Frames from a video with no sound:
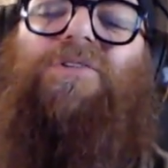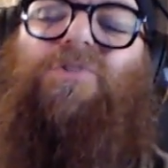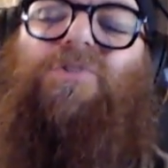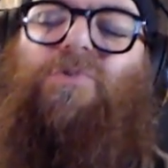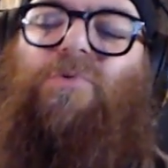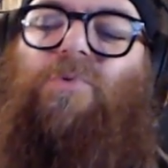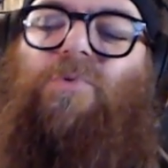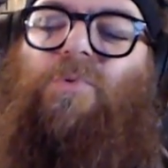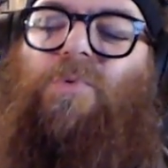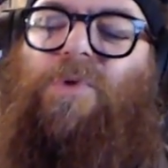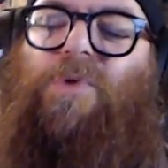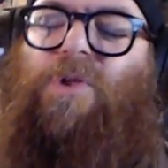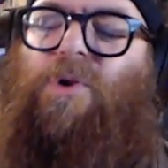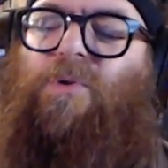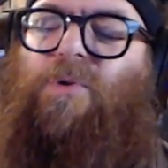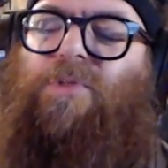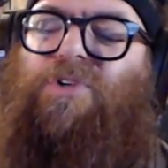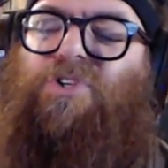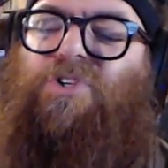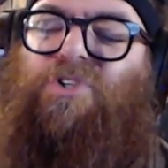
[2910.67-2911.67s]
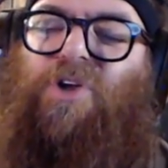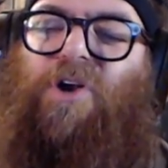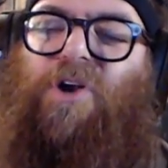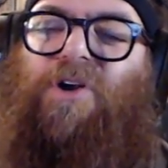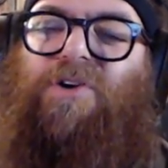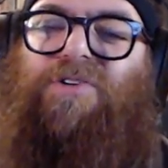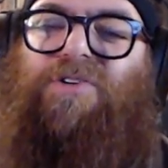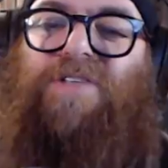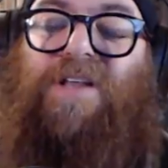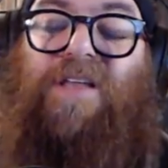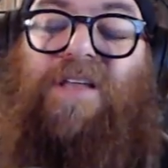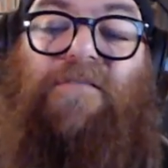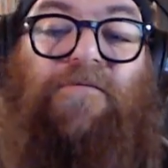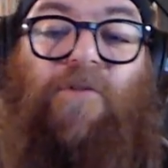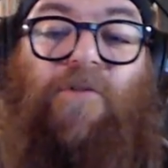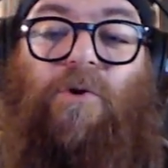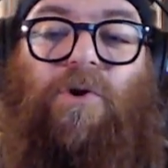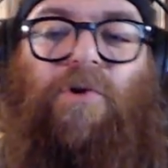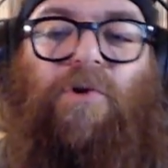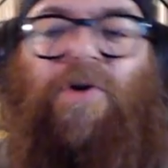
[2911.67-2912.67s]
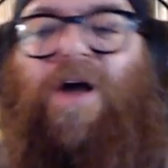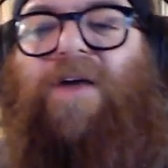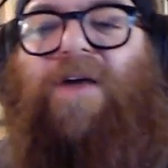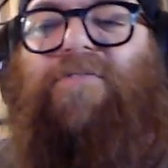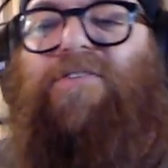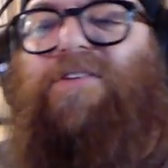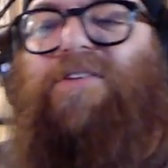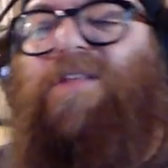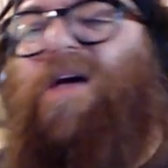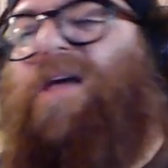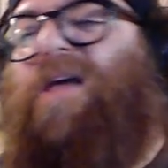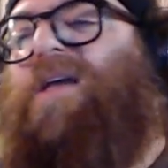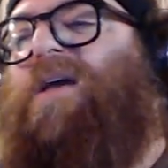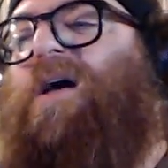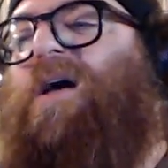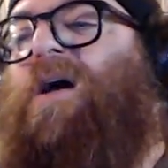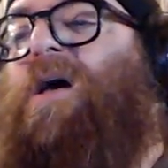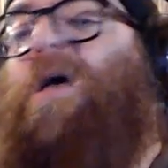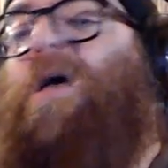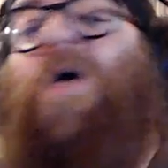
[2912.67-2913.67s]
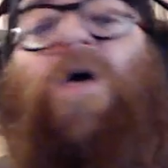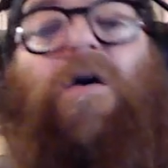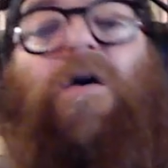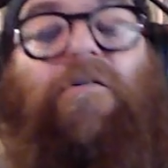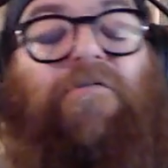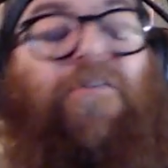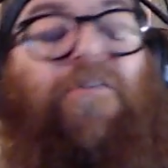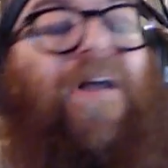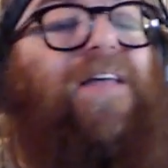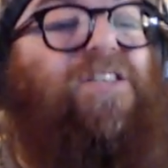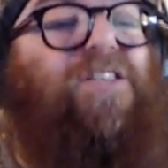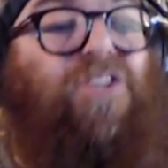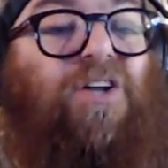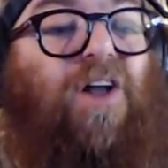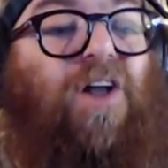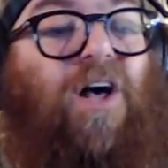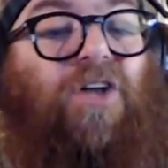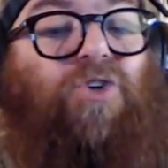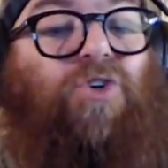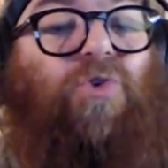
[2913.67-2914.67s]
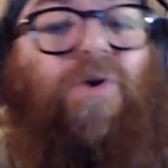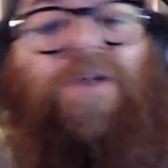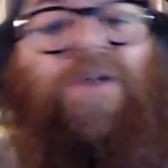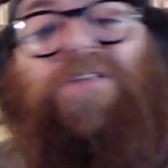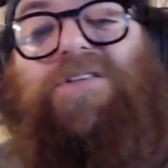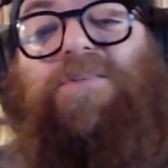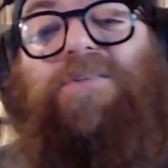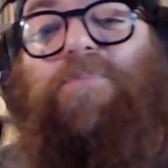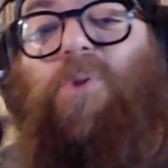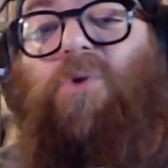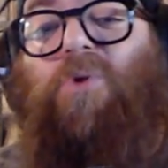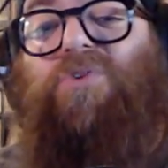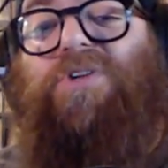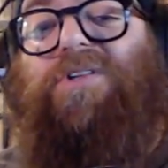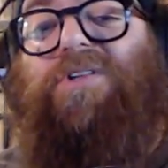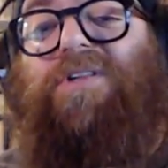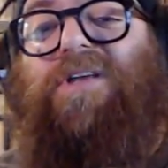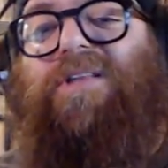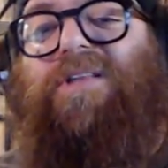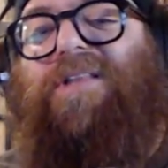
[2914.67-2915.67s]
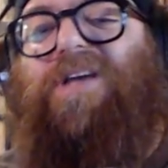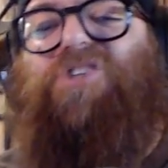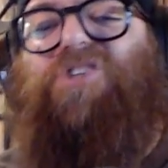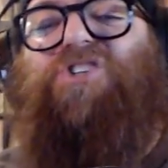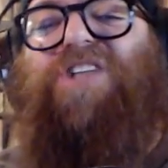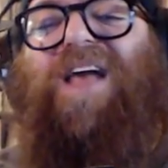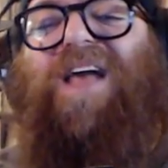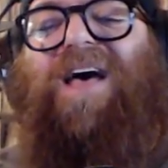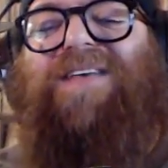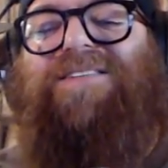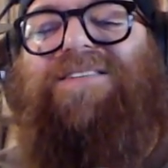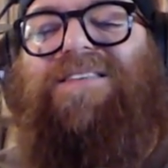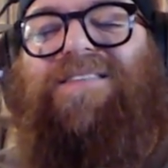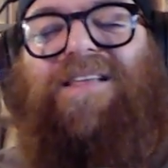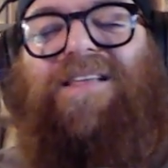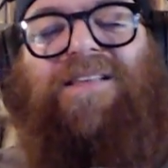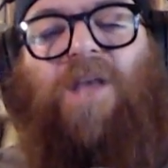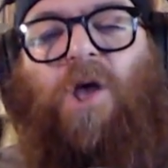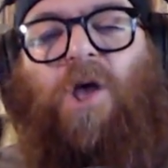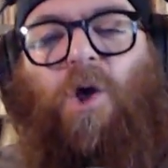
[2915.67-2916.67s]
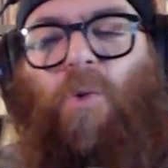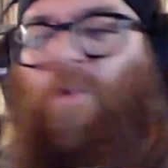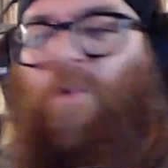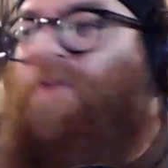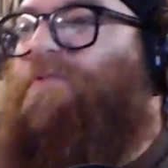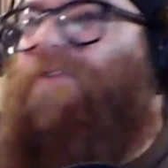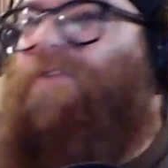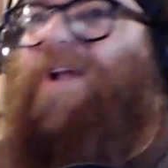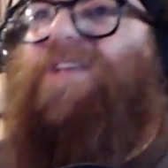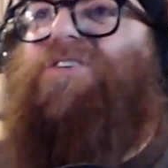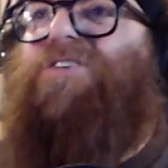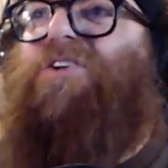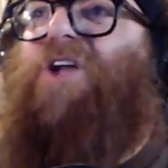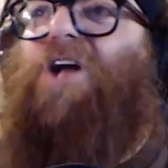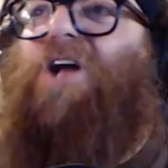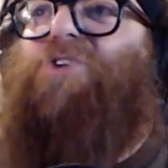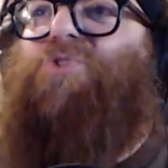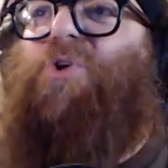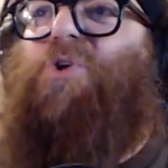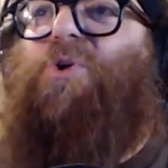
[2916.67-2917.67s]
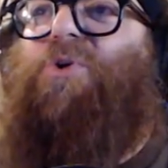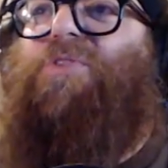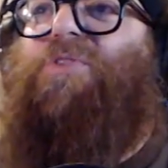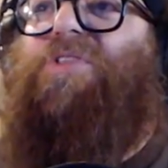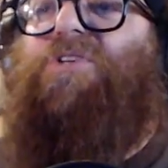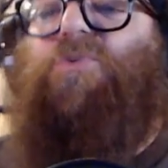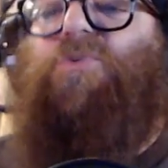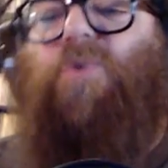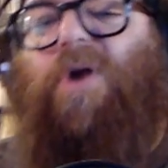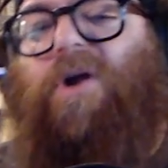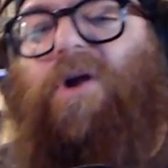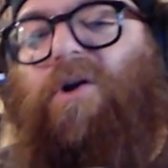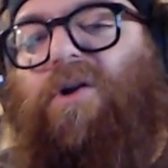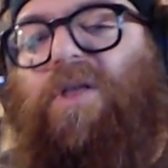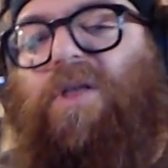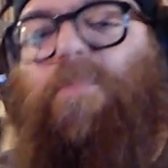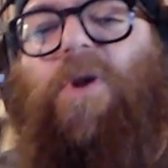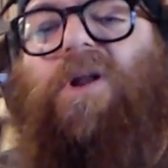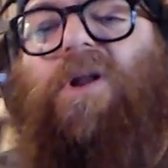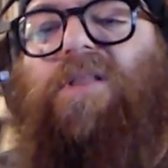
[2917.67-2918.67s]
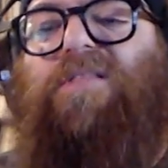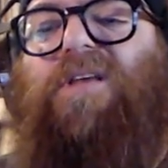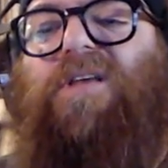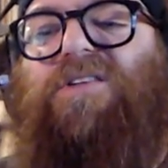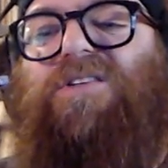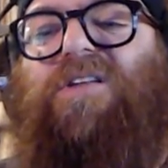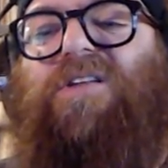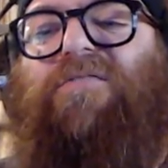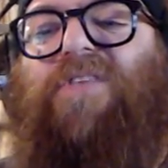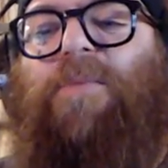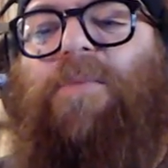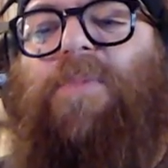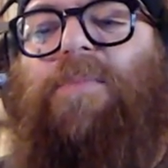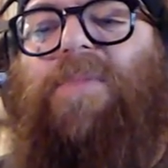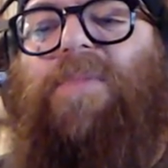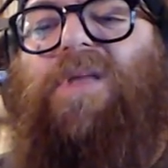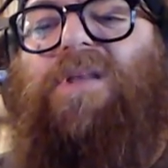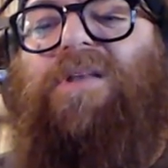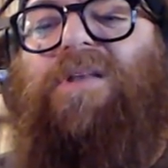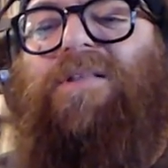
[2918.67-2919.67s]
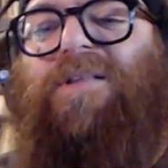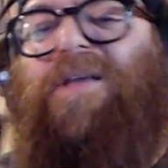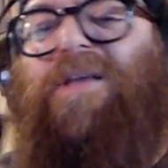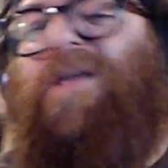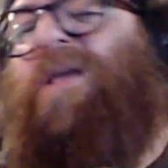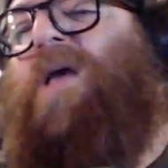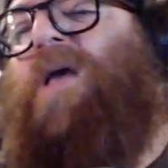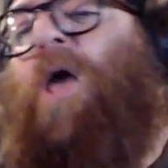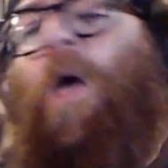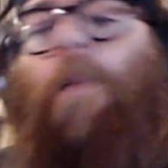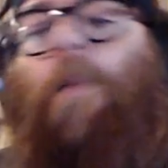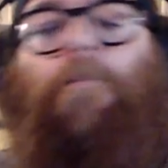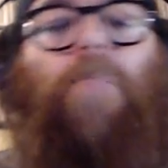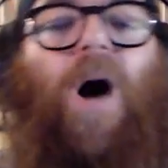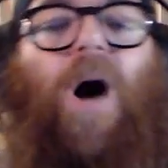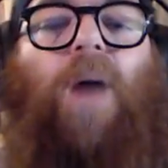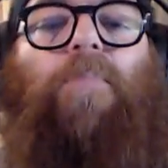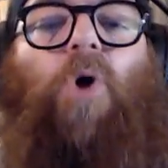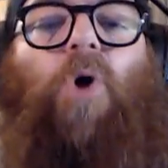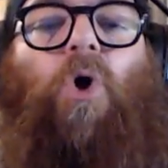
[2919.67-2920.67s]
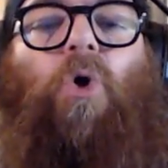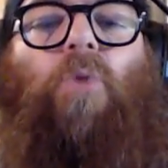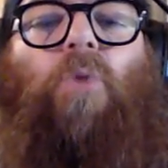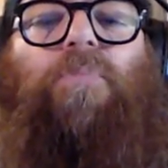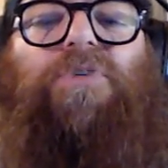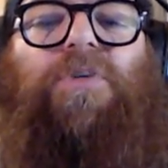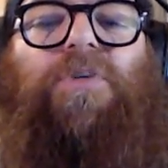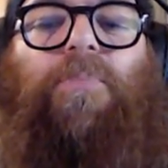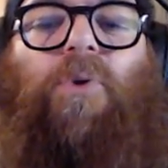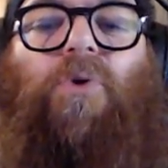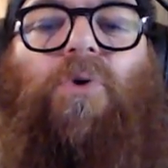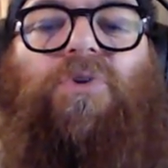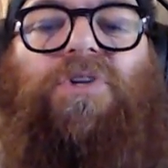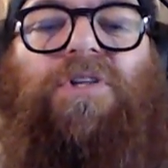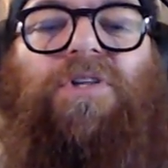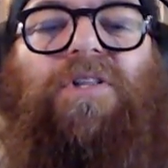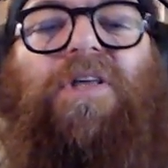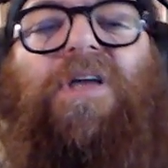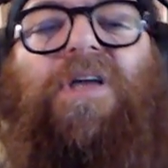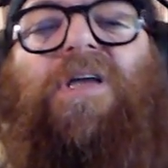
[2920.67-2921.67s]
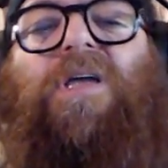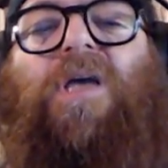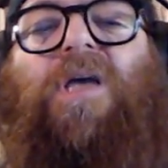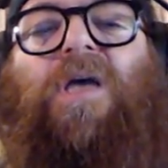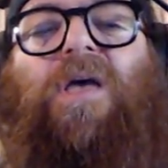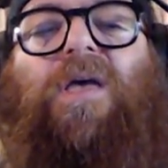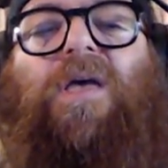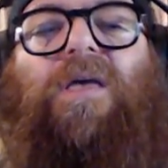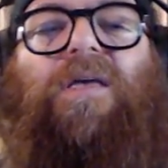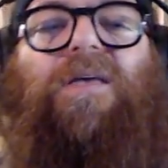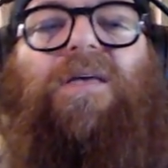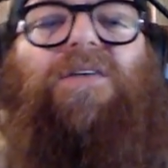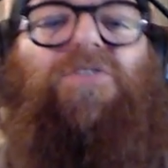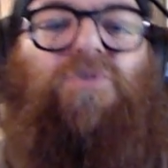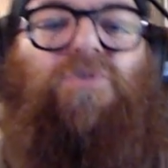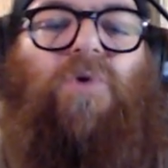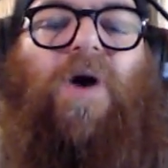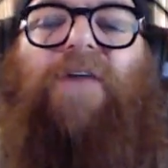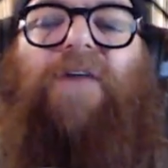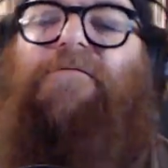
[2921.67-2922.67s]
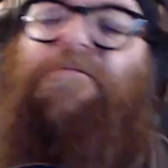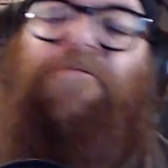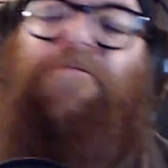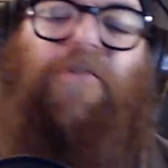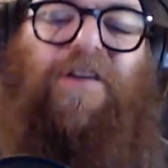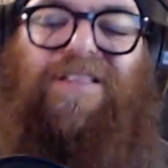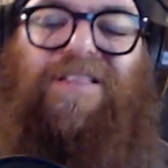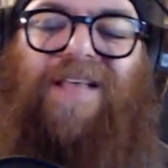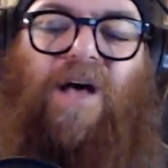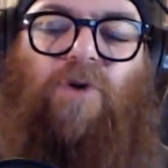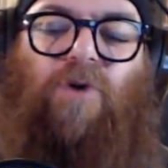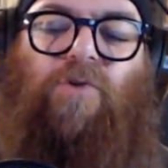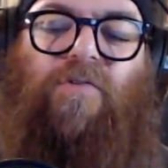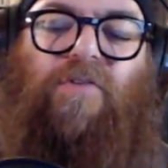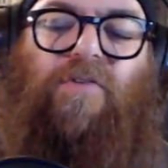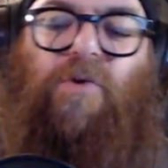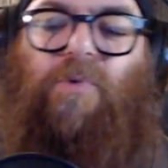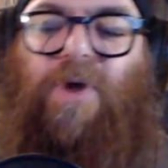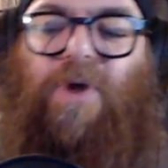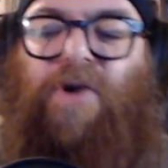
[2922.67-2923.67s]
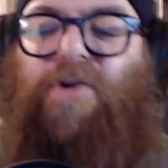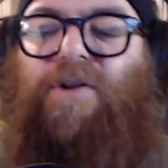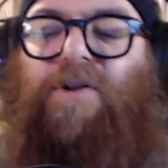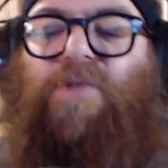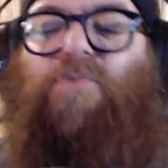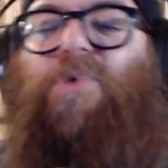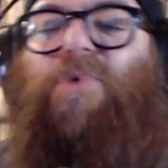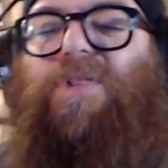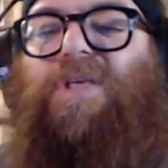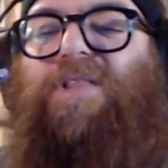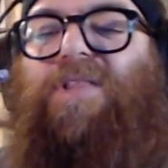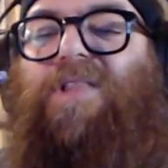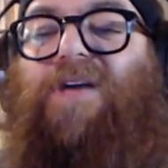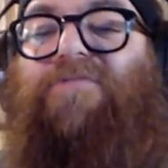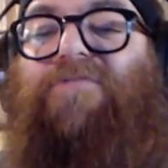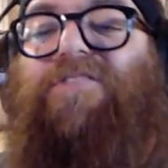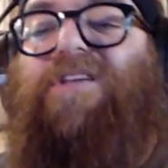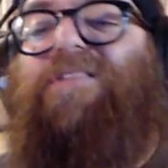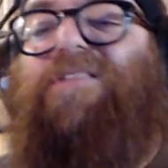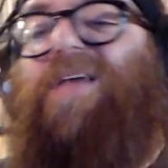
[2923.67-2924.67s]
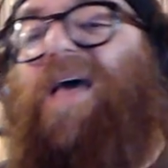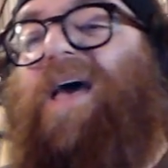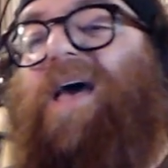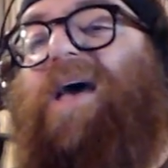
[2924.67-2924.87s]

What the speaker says: it to, you know, the stars that he photographed, like Frank Sinatra. And supposedly legend has it that when Frank Sinatra heard this record, he bought a dozen of them immediately. Bob Hope supposedly is to have freaked out over the record and really loved it.